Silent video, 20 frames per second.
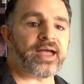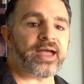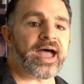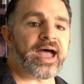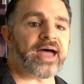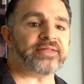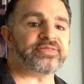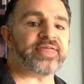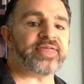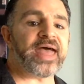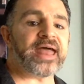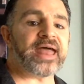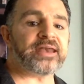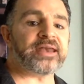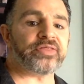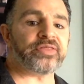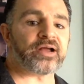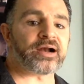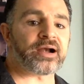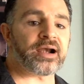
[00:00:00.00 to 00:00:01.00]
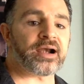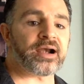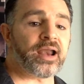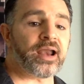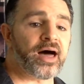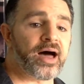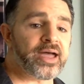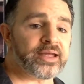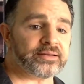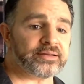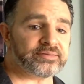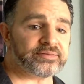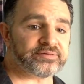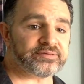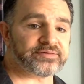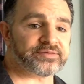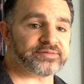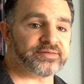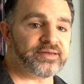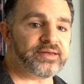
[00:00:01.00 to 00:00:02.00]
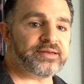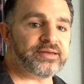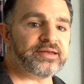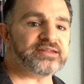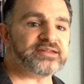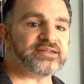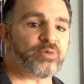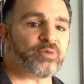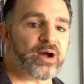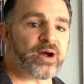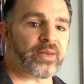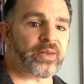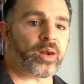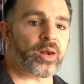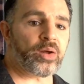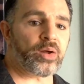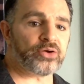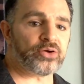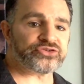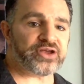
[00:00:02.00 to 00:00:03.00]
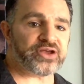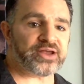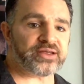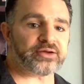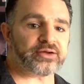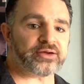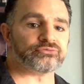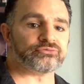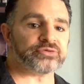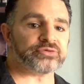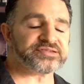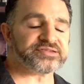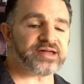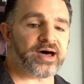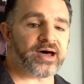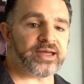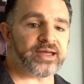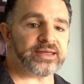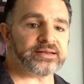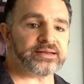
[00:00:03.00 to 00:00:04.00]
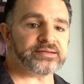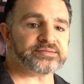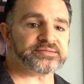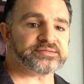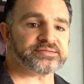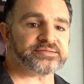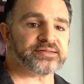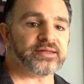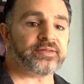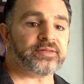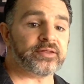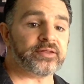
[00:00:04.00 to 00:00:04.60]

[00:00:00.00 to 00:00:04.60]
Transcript: And then the client is where the logic resides,